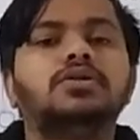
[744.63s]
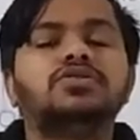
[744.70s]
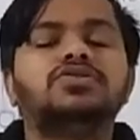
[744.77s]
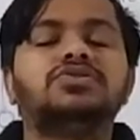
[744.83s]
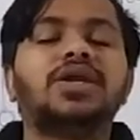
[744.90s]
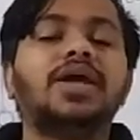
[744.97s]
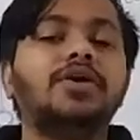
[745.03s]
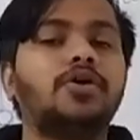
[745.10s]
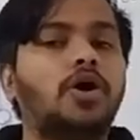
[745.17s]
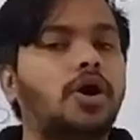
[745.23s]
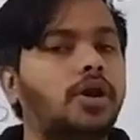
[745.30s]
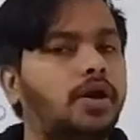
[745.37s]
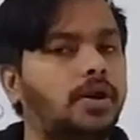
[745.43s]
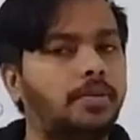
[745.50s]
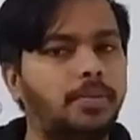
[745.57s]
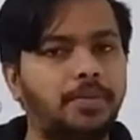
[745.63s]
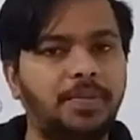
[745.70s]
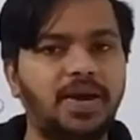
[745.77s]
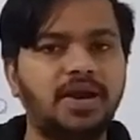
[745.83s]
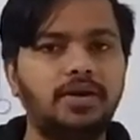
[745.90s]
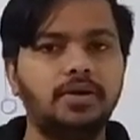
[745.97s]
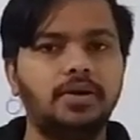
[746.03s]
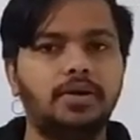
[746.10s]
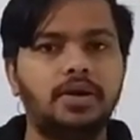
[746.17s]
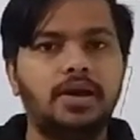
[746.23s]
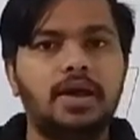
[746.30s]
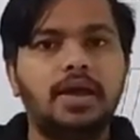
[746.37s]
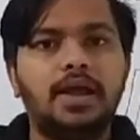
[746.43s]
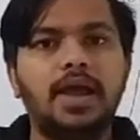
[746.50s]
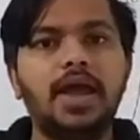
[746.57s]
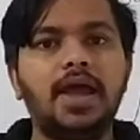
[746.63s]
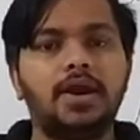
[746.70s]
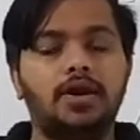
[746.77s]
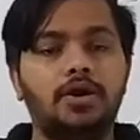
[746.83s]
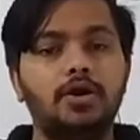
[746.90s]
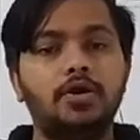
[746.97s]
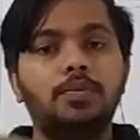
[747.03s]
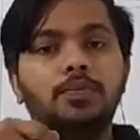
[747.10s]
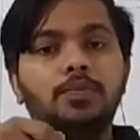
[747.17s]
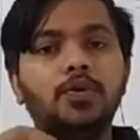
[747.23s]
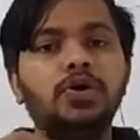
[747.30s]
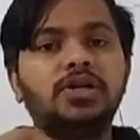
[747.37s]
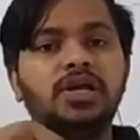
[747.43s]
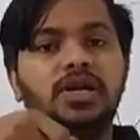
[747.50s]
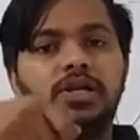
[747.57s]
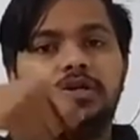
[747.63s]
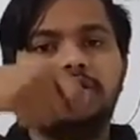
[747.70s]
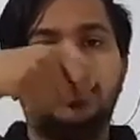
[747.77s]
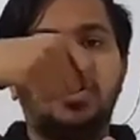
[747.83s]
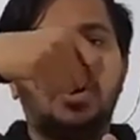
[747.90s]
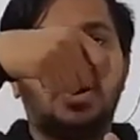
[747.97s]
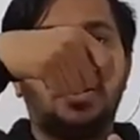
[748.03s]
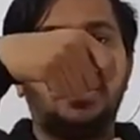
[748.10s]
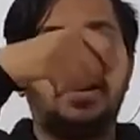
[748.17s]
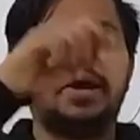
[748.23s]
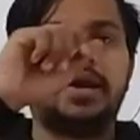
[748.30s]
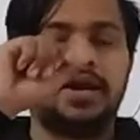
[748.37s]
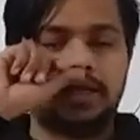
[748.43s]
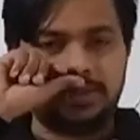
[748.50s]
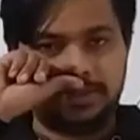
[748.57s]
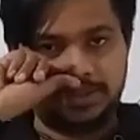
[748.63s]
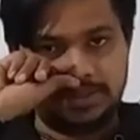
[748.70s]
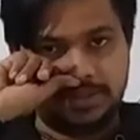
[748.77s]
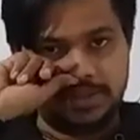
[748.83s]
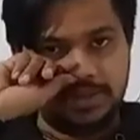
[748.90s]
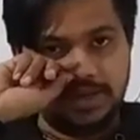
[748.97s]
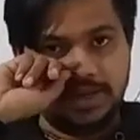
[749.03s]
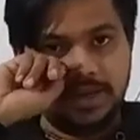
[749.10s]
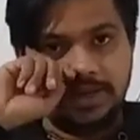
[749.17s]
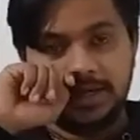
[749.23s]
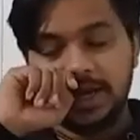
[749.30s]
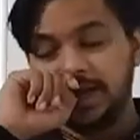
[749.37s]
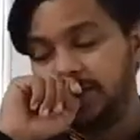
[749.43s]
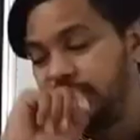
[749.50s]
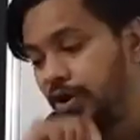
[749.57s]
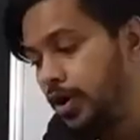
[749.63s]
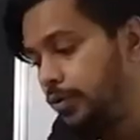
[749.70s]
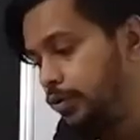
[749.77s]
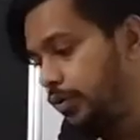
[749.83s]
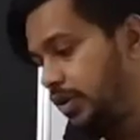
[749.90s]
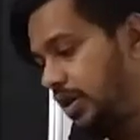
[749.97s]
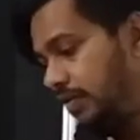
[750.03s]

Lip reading: strike on the rubber pad and put it on a glass. That you have to